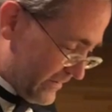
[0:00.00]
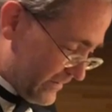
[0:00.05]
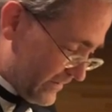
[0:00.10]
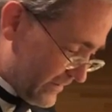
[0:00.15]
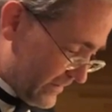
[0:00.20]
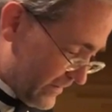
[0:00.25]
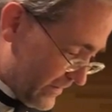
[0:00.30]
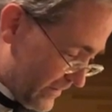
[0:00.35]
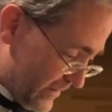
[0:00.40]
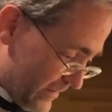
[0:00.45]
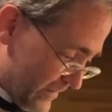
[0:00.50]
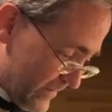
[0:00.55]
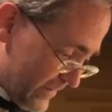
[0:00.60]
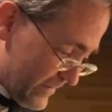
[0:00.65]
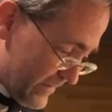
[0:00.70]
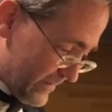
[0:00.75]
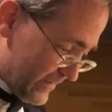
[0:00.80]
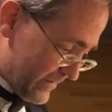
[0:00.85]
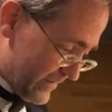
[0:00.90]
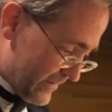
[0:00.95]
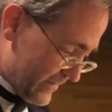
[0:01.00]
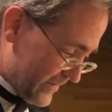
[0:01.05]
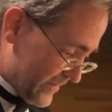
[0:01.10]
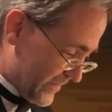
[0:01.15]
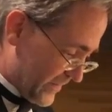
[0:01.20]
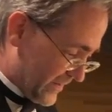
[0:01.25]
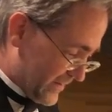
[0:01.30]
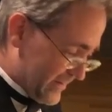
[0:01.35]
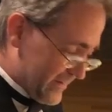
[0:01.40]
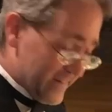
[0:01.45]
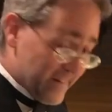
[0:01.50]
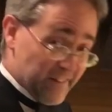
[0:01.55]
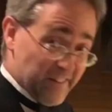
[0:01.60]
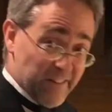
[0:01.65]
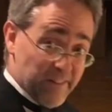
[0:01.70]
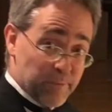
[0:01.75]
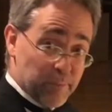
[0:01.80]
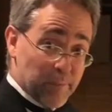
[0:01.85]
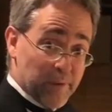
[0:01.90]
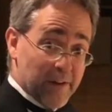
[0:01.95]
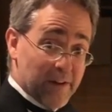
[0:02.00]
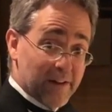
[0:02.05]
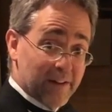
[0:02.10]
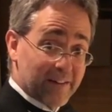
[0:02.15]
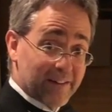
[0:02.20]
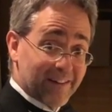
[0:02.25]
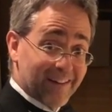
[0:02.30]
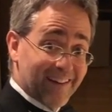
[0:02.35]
And this block,